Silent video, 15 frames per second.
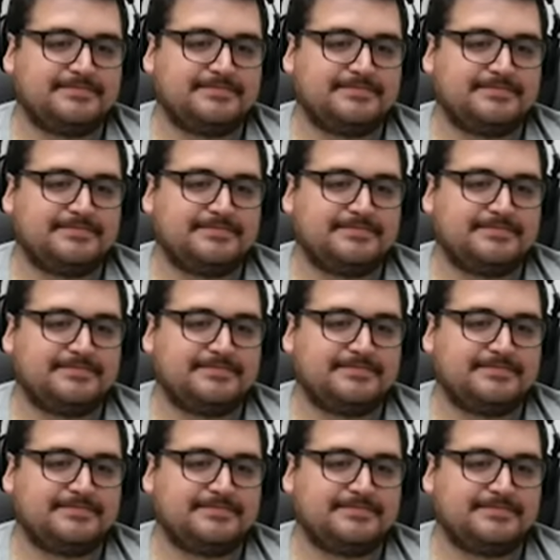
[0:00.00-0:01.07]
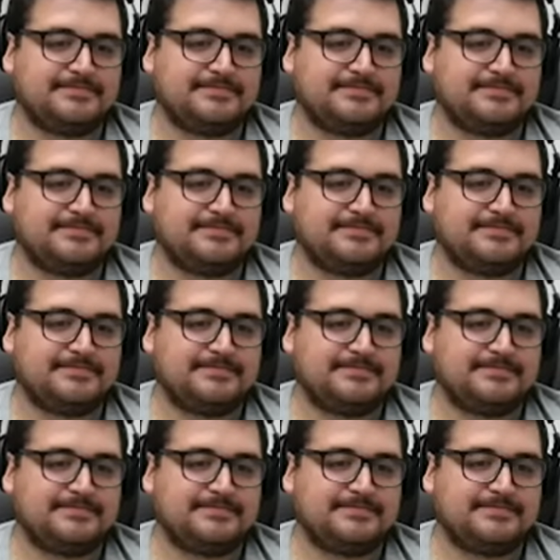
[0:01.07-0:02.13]

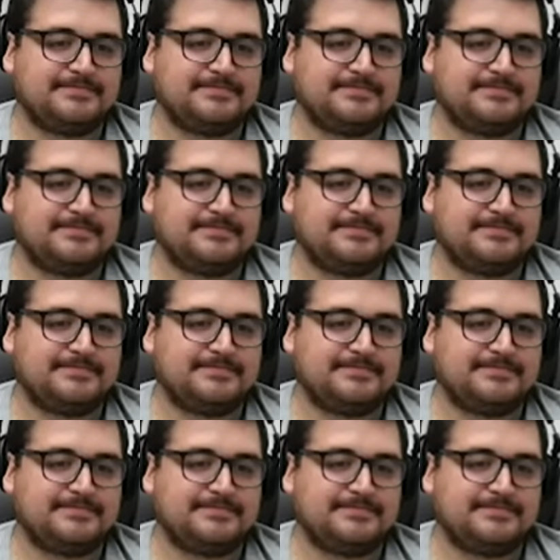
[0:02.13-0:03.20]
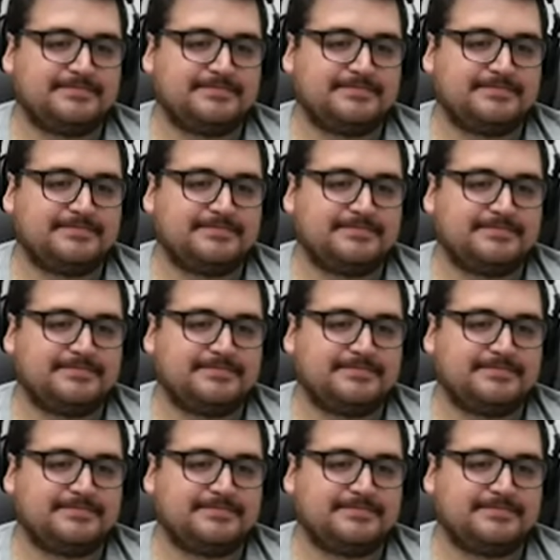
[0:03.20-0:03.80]
[no speech]